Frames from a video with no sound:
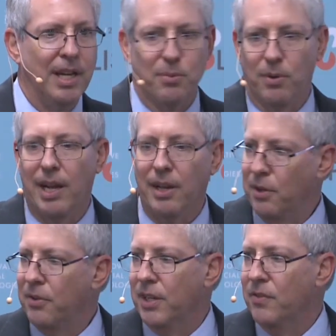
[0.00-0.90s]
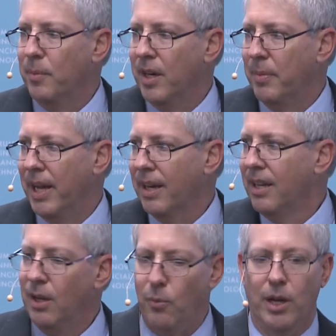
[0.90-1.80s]
password, how you transfer money back.
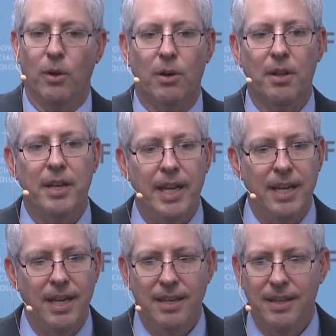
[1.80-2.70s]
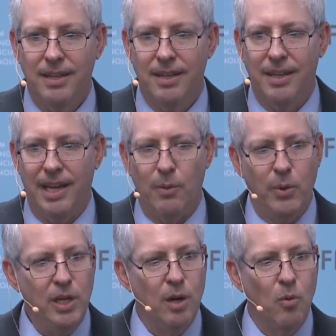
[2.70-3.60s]
We load all the data in, and
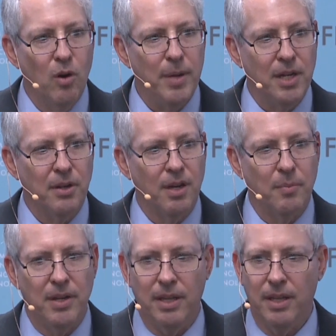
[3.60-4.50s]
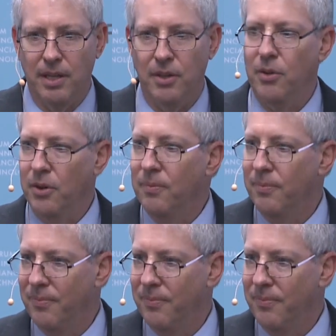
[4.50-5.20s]
we know more about your company than you do.